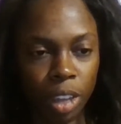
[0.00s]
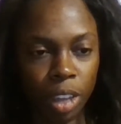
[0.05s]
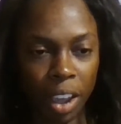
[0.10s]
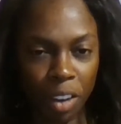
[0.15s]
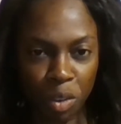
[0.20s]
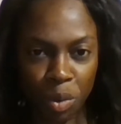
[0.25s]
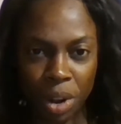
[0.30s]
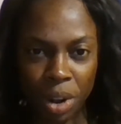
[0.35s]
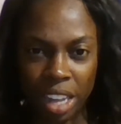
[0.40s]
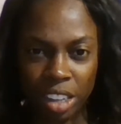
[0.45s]

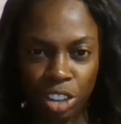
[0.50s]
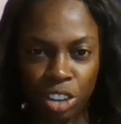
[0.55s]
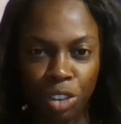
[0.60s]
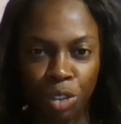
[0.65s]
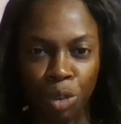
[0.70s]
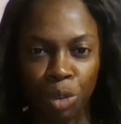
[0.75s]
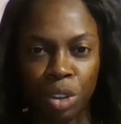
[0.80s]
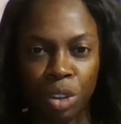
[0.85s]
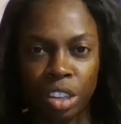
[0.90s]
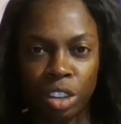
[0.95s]
everyone has
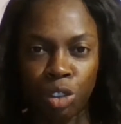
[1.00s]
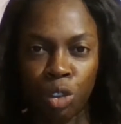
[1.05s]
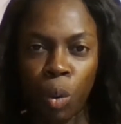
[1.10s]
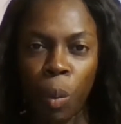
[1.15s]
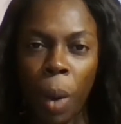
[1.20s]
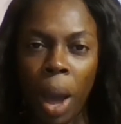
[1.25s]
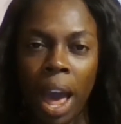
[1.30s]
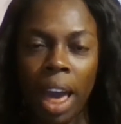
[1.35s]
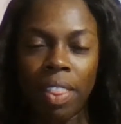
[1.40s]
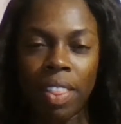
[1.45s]
different reasons for
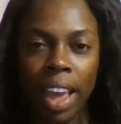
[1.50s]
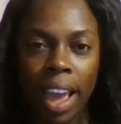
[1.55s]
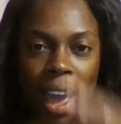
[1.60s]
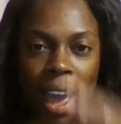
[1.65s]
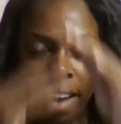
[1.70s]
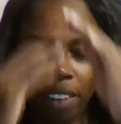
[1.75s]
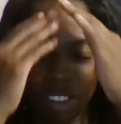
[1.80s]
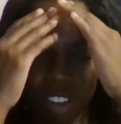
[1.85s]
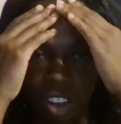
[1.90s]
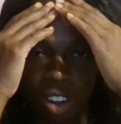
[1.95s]
why they
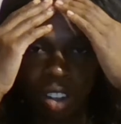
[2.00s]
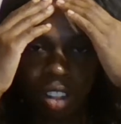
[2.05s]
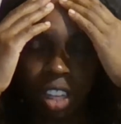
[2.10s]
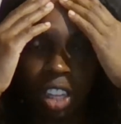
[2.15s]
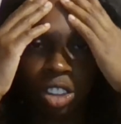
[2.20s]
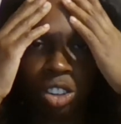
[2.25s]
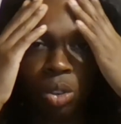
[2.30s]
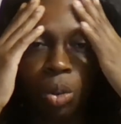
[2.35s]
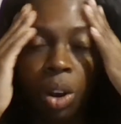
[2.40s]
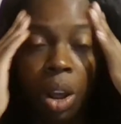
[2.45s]
have certain
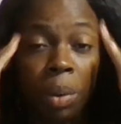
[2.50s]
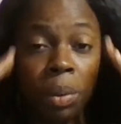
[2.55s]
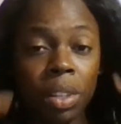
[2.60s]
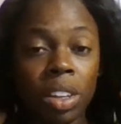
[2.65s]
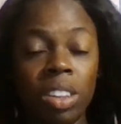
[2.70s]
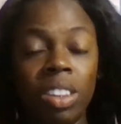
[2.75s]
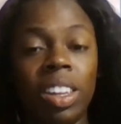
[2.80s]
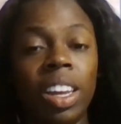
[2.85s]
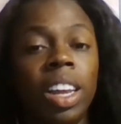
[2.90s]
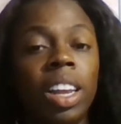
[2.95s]
things going on with
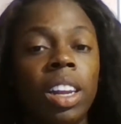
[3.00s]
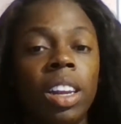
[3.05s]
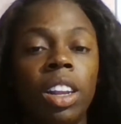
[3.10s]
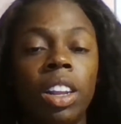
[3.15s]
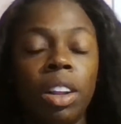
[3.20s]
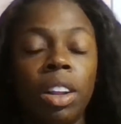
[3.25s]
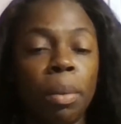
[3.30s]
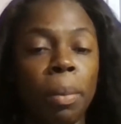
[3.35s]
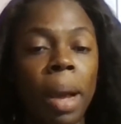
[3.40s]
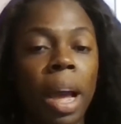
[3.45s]
their skin
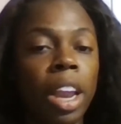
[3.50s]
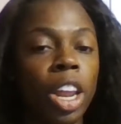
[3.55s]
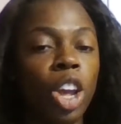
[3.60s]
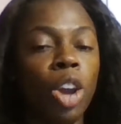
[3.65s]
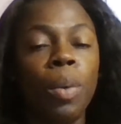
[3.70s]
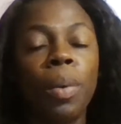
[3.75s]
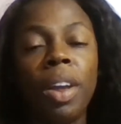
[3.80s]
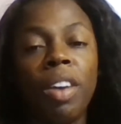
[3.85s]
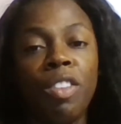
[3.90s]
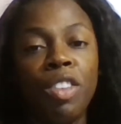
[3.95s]
and their body
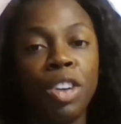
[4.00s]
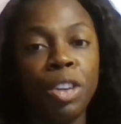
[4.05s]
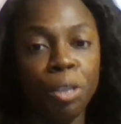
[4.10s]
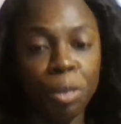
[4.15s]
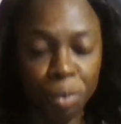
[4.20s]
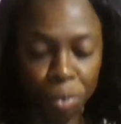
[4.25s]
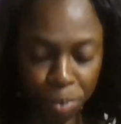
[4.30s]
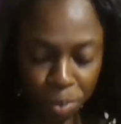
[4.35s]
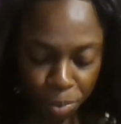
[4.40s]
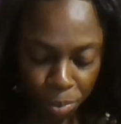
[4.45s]
or whatever.